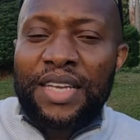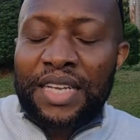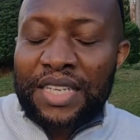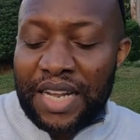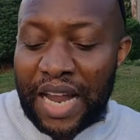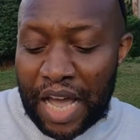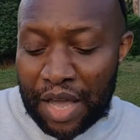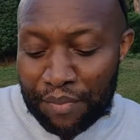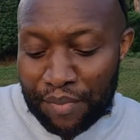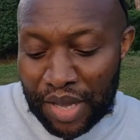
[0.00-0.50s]

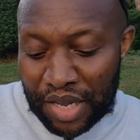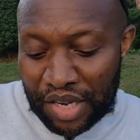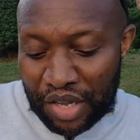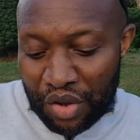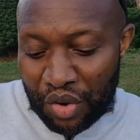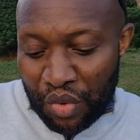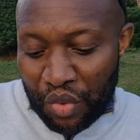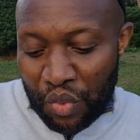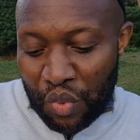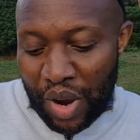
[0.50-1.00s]
Yet, like
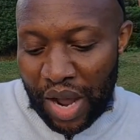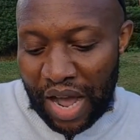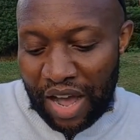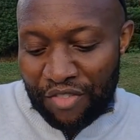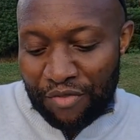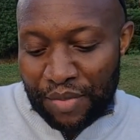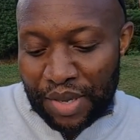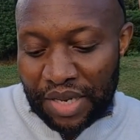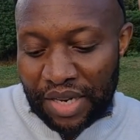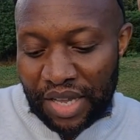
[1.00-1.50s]
many who
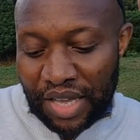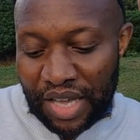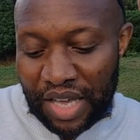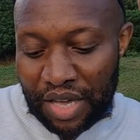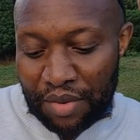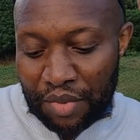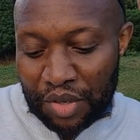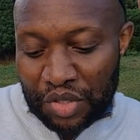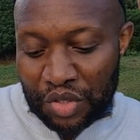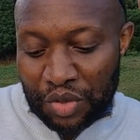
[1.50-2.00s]
have been
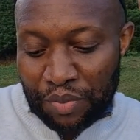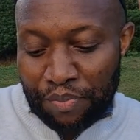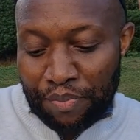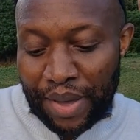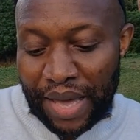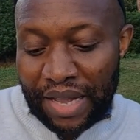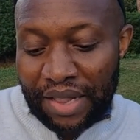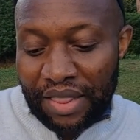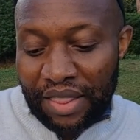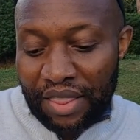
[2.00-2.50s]
able to
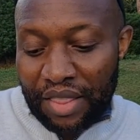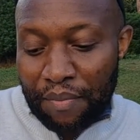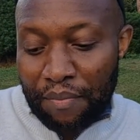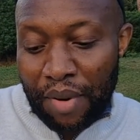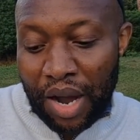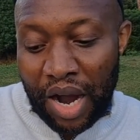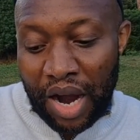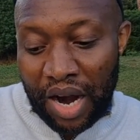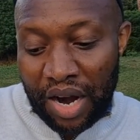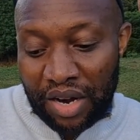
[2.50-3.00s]
bend
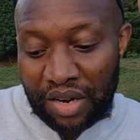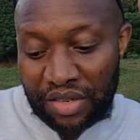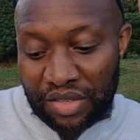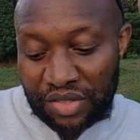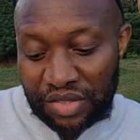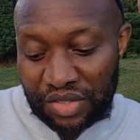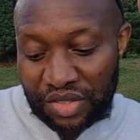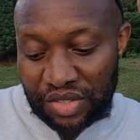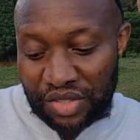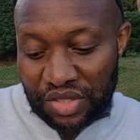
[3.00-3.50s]
the
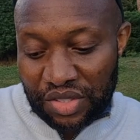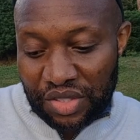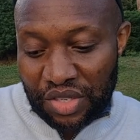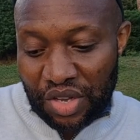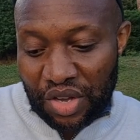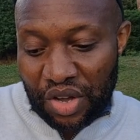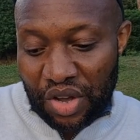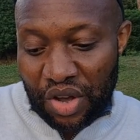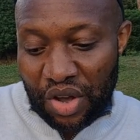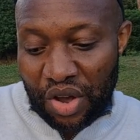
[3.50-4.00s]

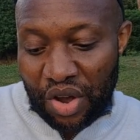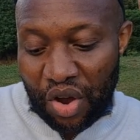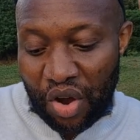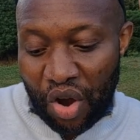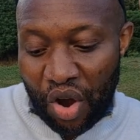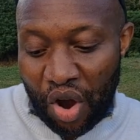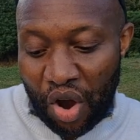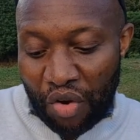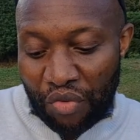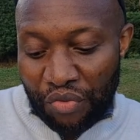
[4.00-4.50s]
bars
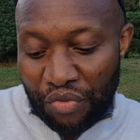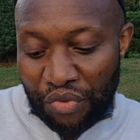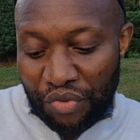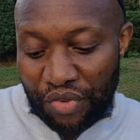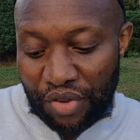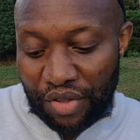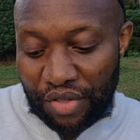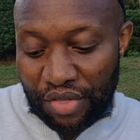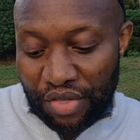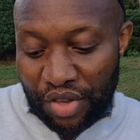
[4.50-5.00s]
of
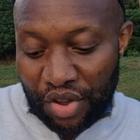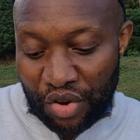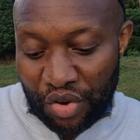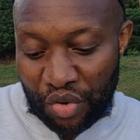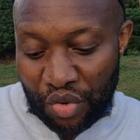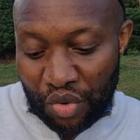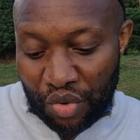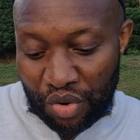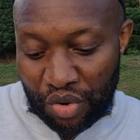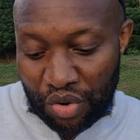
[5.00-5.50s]

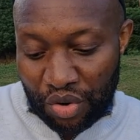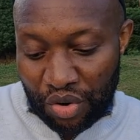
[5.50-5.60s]
their